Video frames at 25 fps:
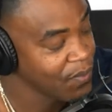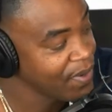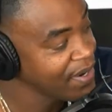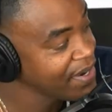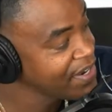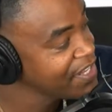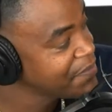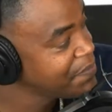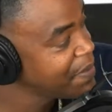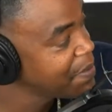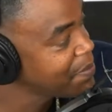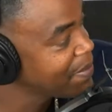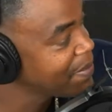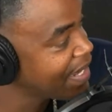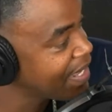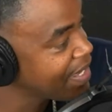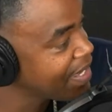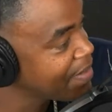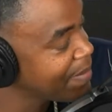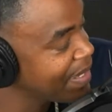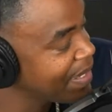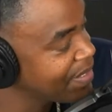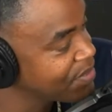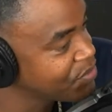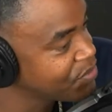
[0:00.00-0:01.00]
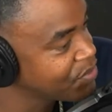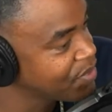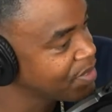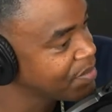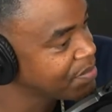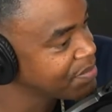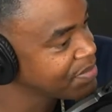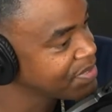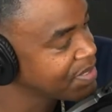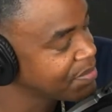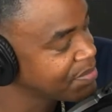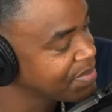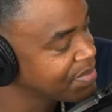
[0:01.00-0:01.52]
What does people like about
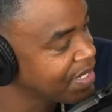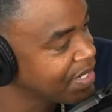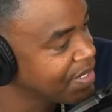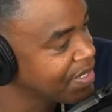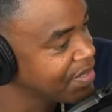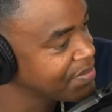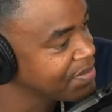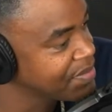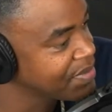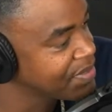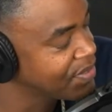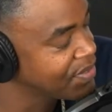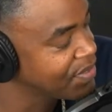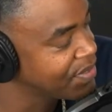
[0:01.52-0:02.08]
Trump sometimes?